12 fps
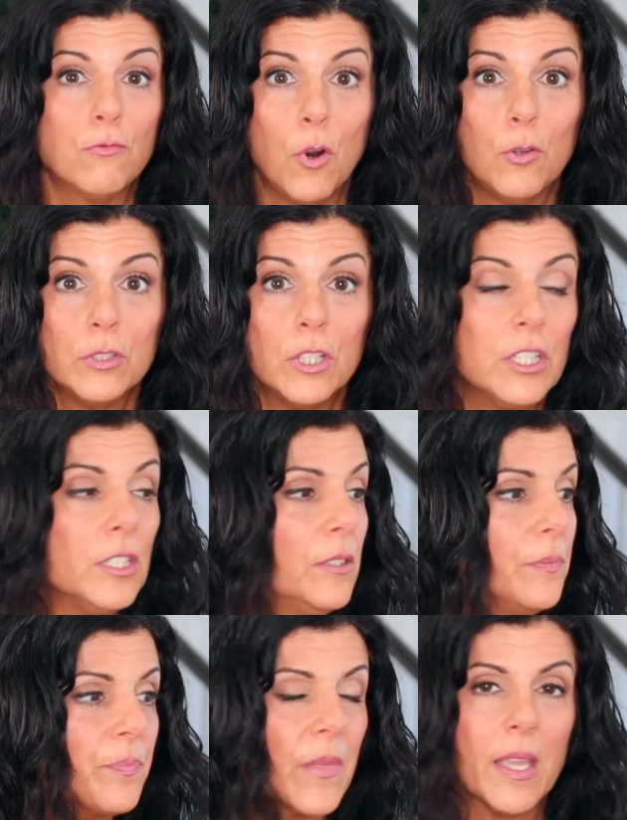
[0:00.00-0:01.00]
Roller.
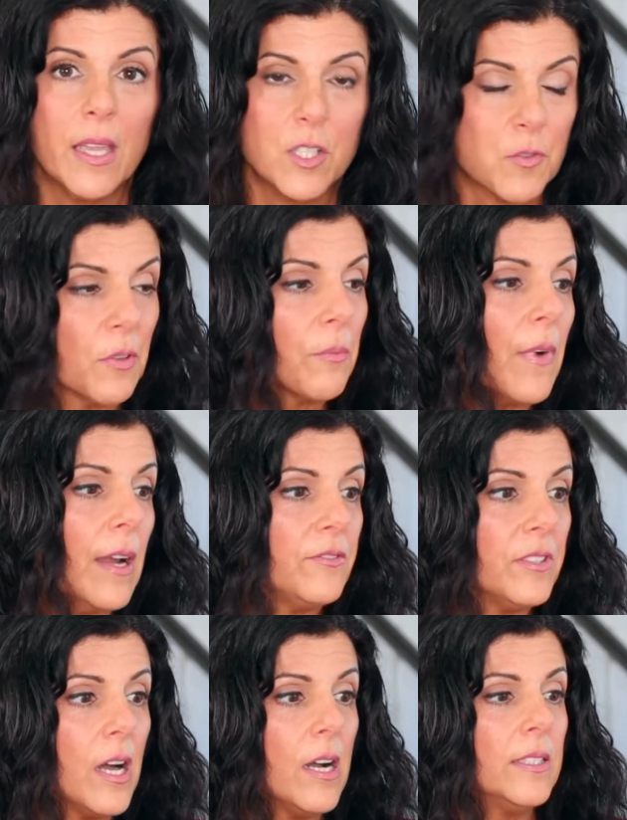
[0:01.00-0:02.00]
It's from
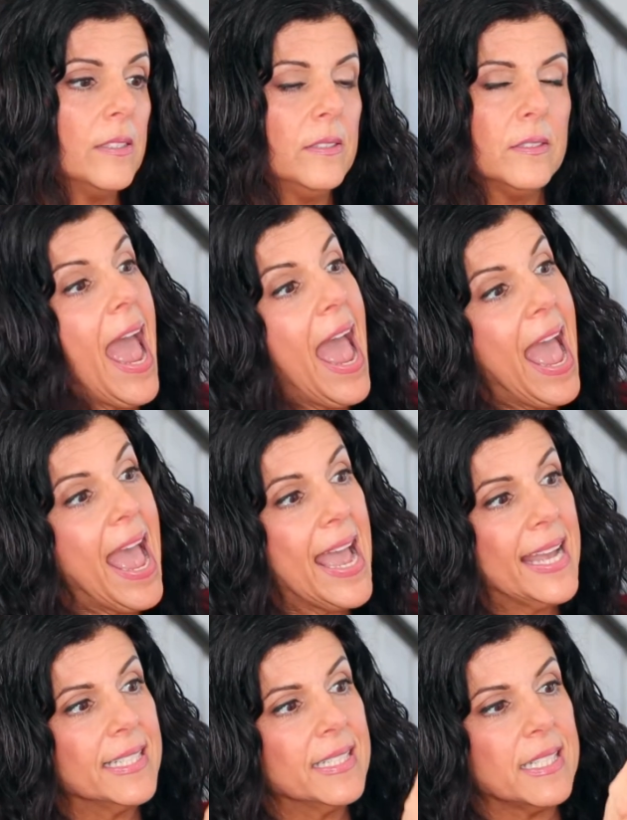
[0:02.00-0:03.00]
Revlon
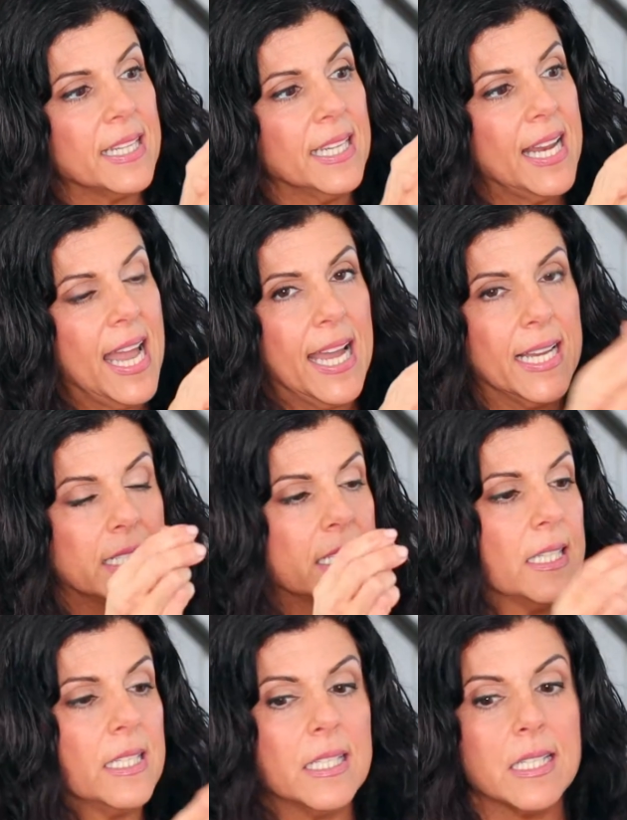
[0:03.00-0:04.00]
and it has
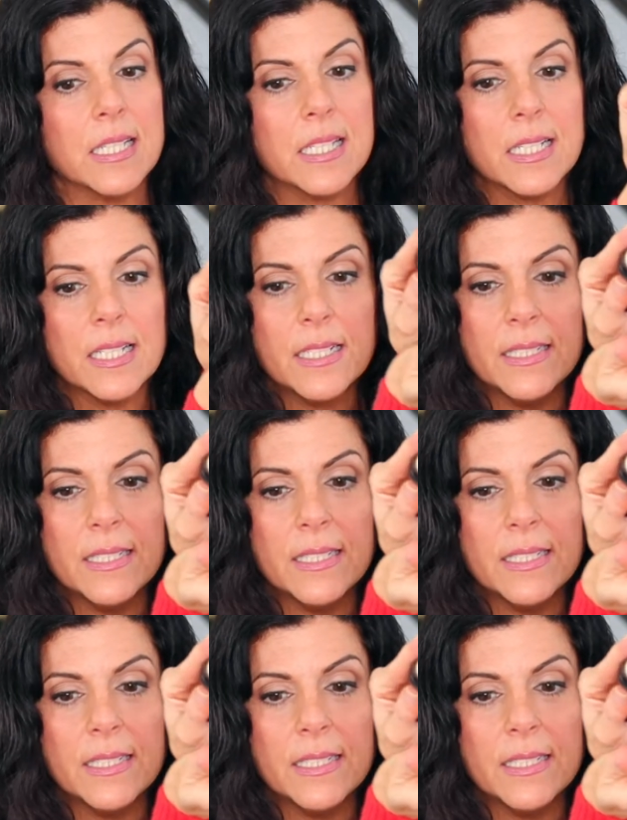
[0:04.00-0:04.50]
this